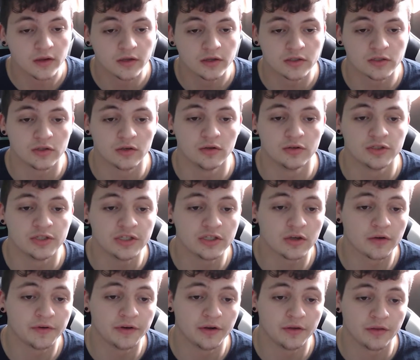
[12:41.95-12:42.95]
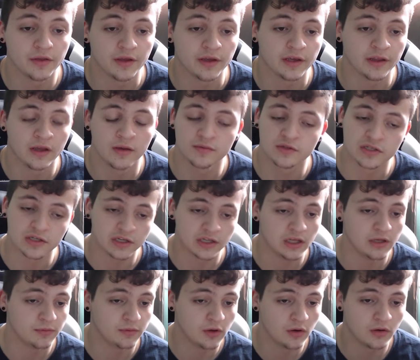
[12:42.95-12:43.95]
So she's over here thinking I'm just gonna
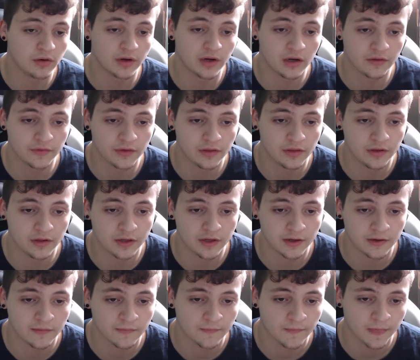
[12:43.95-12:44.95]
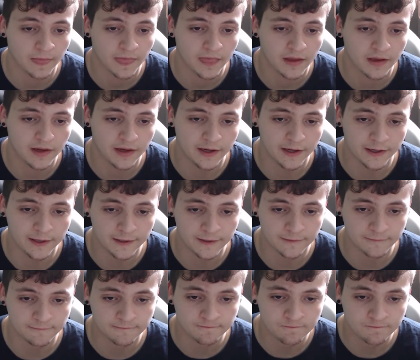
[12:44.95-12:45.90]
keep going and everything, and